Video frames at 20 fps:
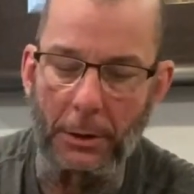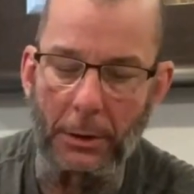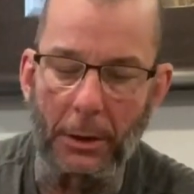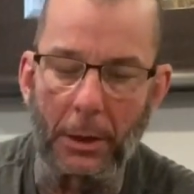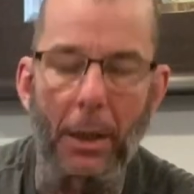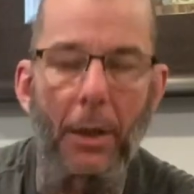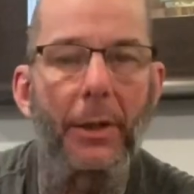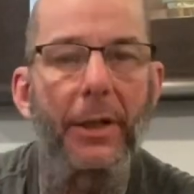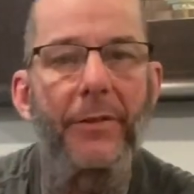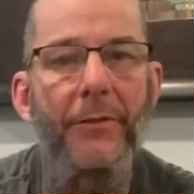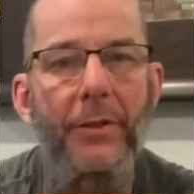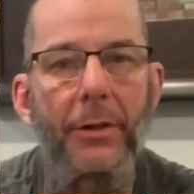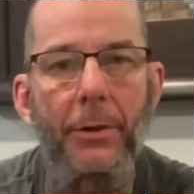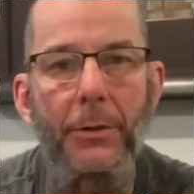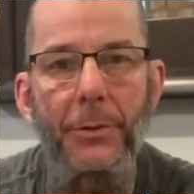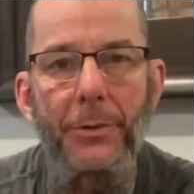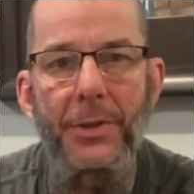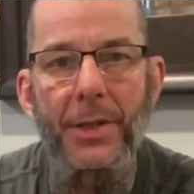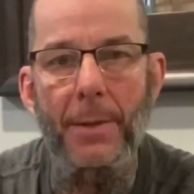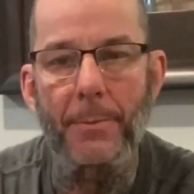And I'll give a little
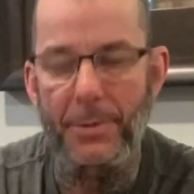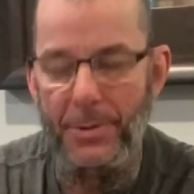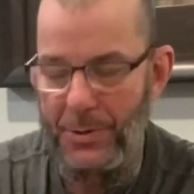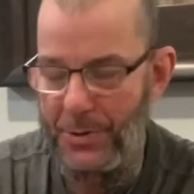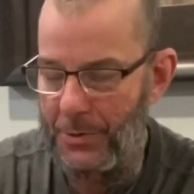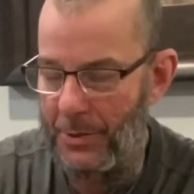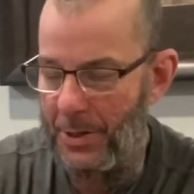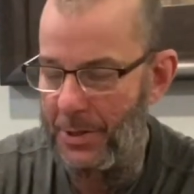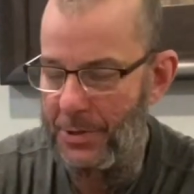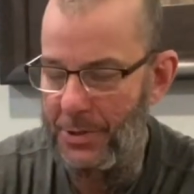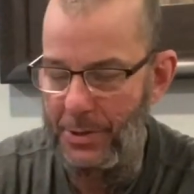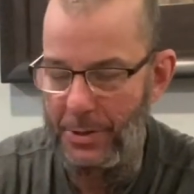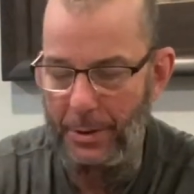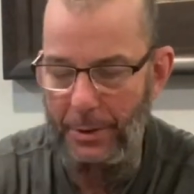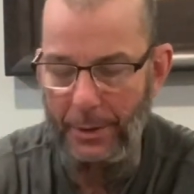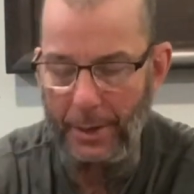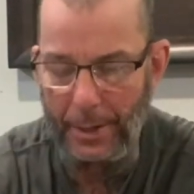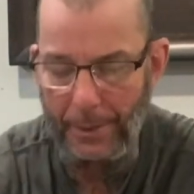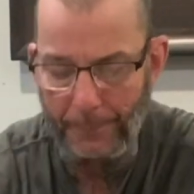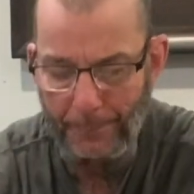demonstration of
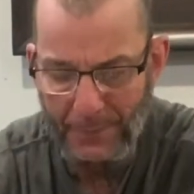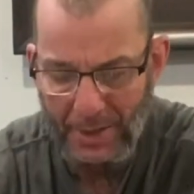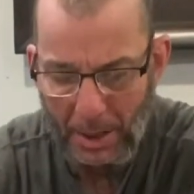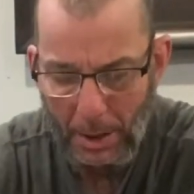that.